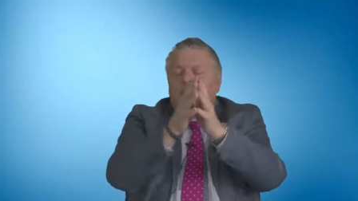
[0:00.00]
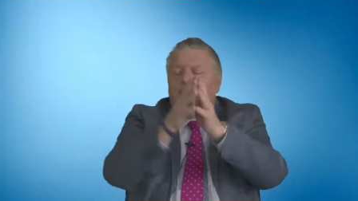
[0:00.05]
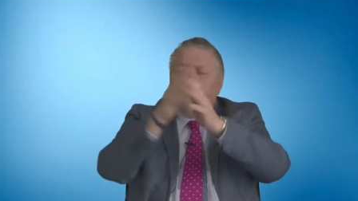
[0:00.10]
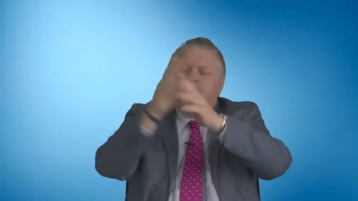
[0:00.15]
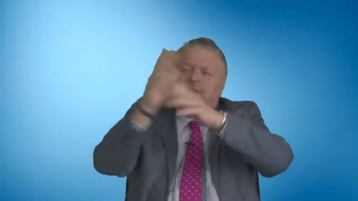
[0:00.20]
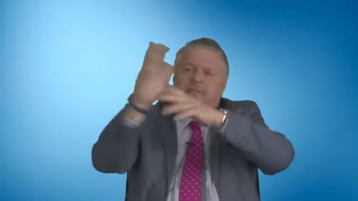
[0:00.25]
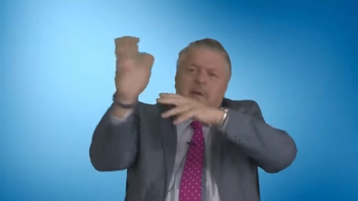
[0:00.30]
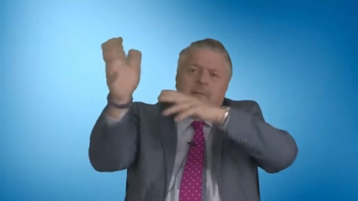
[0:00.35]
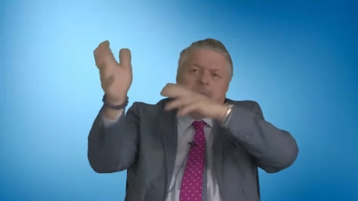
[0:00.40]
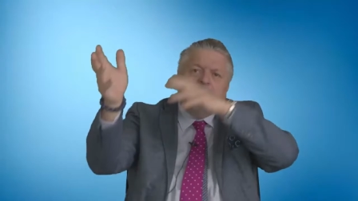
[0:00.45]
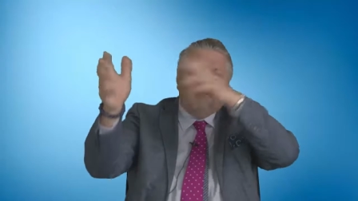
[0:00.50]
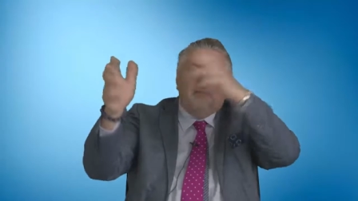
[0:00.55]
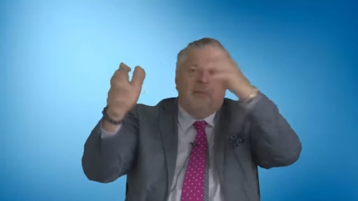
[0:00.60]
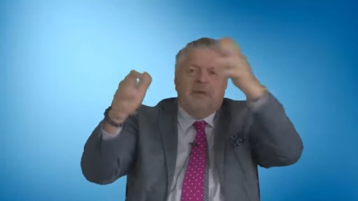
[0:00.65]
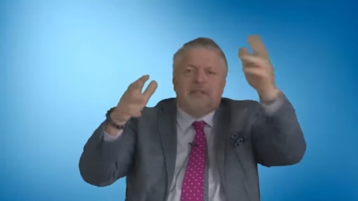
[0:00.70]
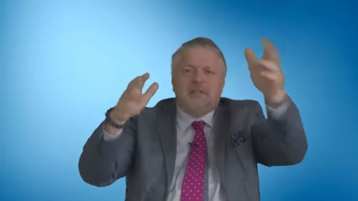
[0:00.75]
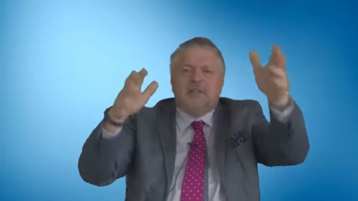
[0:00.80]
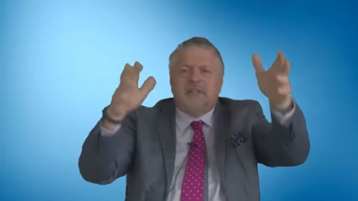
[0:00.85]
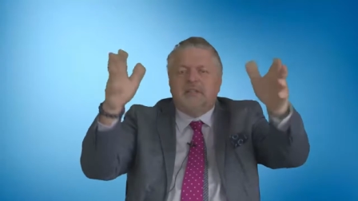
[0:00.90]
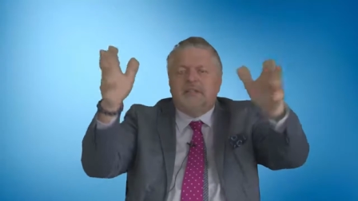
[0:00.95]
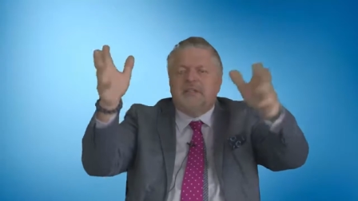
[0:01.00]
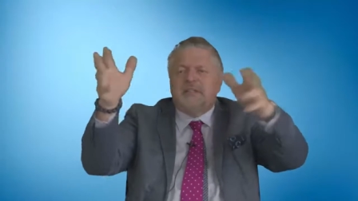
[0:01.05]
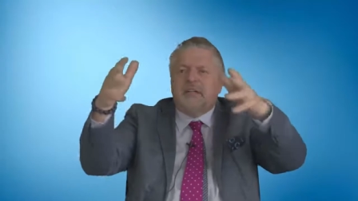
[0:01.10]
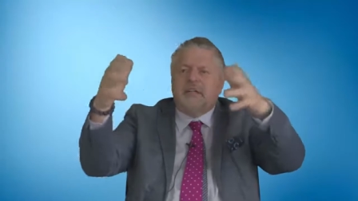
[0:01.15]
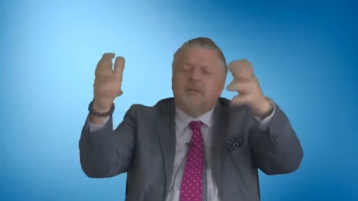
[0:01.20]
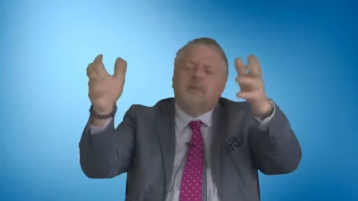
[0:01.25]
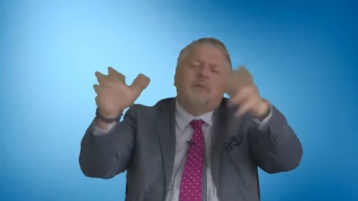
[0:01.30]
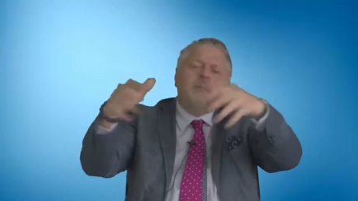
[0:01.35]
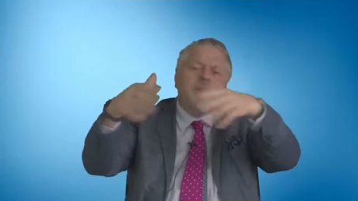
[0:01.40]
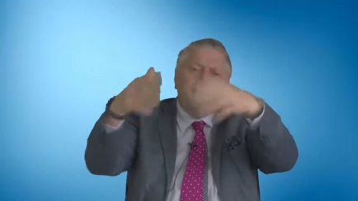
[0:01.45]
with family business,
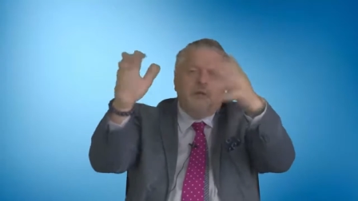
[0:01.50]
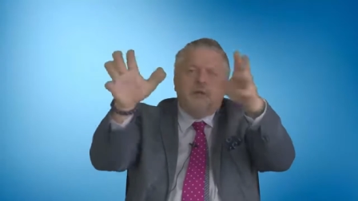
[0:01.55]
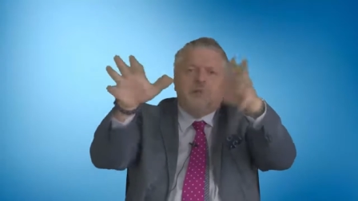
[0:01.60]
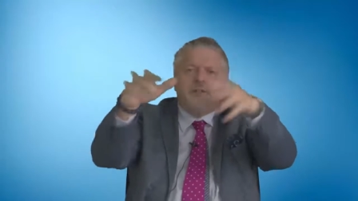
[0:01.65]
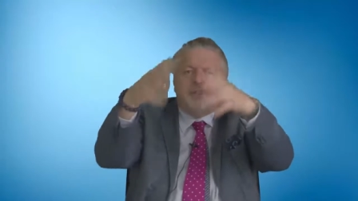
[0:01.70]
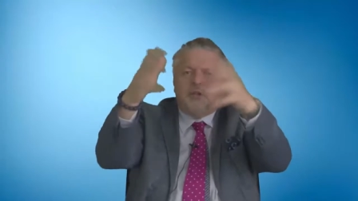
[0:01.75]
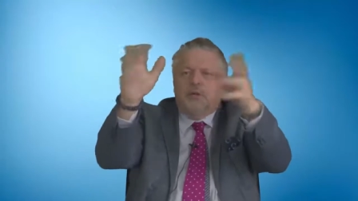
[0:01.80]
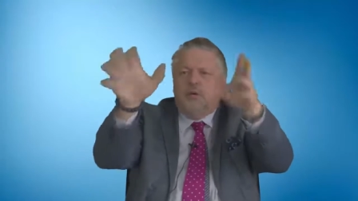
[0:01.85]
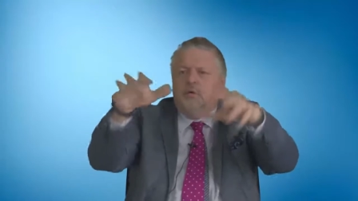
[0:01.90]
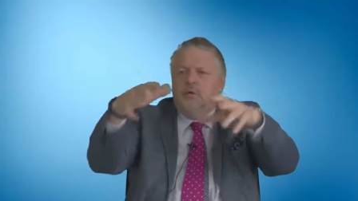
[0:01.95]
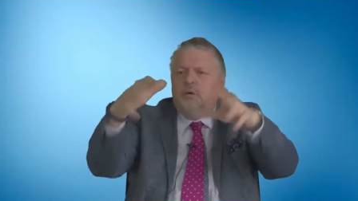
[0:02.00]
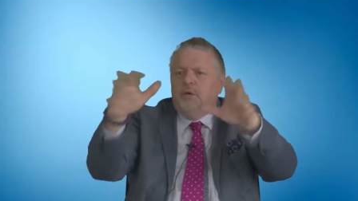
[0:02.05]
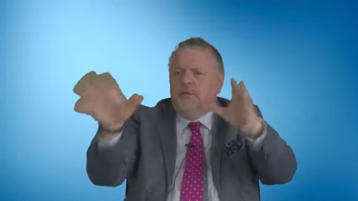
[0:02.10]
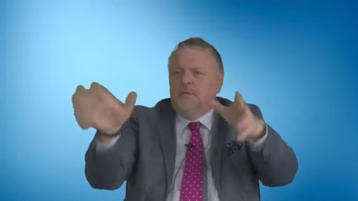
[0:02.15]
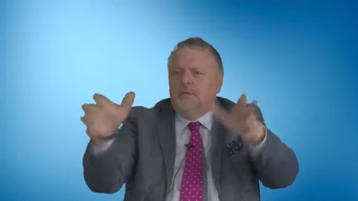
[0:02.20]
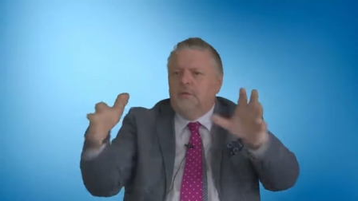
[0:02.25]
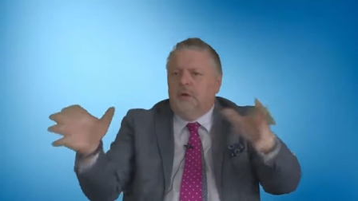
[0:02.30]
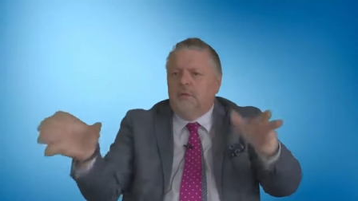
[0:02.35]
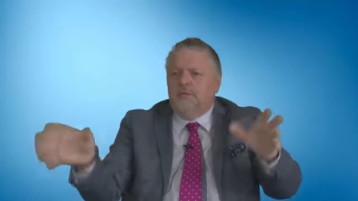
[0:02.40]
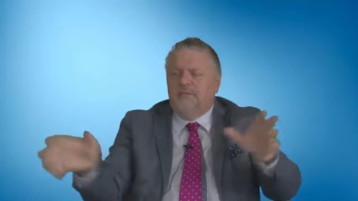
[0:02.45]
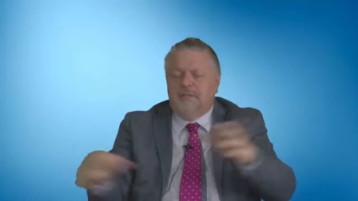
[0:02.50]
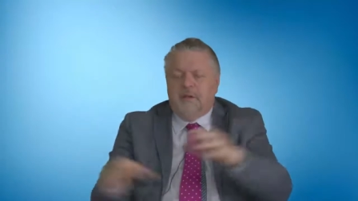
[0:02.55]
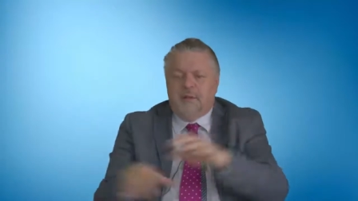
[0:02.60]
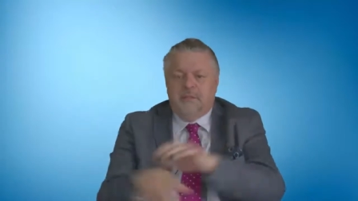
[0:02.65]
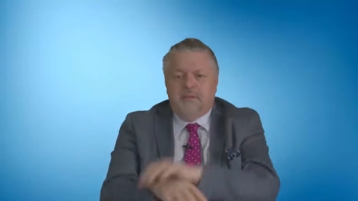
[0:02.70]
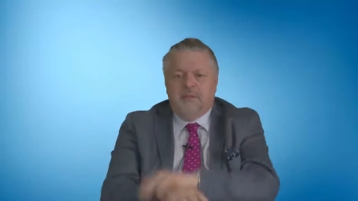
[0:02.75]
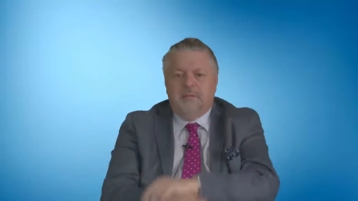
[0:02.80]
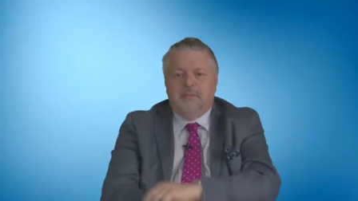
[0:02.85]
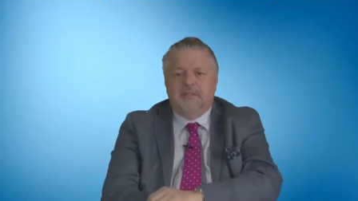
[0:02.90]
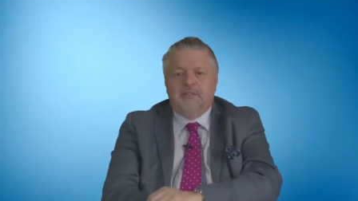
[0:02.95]
etc., but also uh,
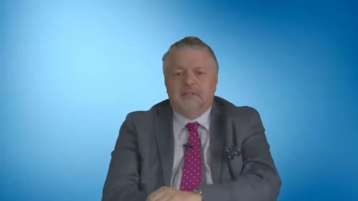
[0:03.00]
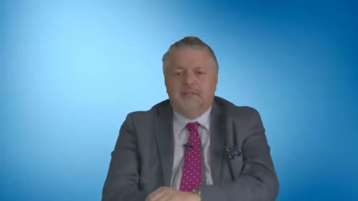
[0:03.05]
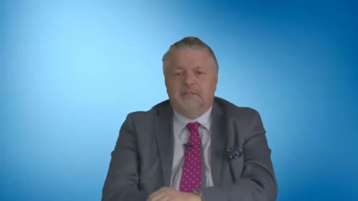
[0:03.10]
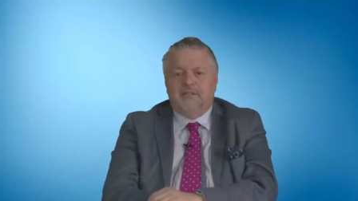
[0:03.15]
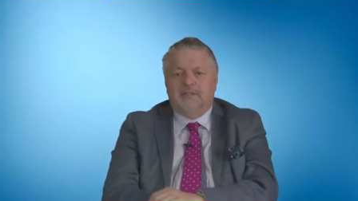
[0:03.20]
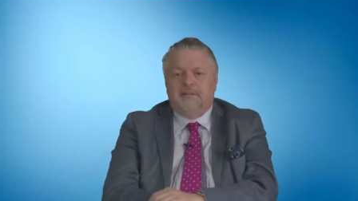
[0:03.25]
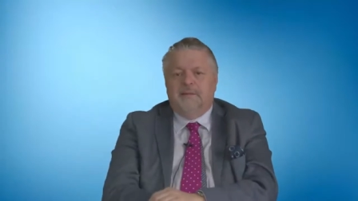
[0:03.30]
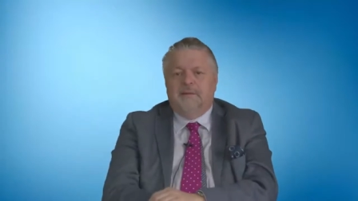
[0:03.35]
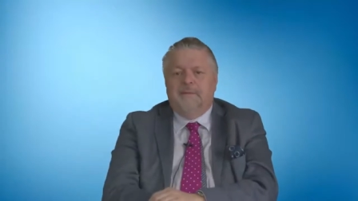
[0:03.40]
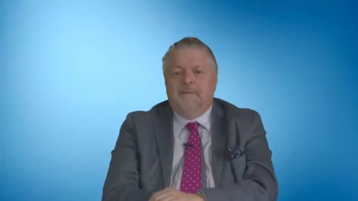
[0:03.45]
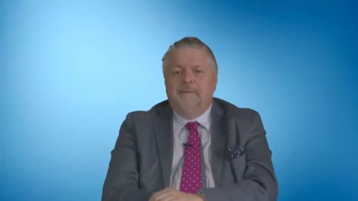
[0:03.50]
non-family businesses.